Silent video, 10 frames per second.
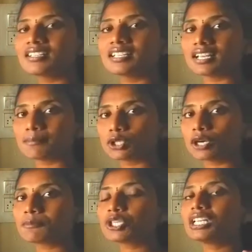the
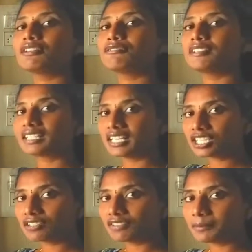reabsorption and
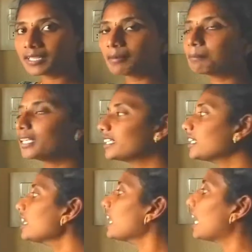filtration will be
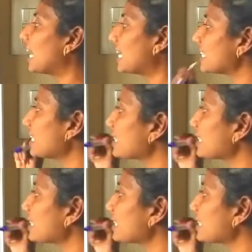completed, as a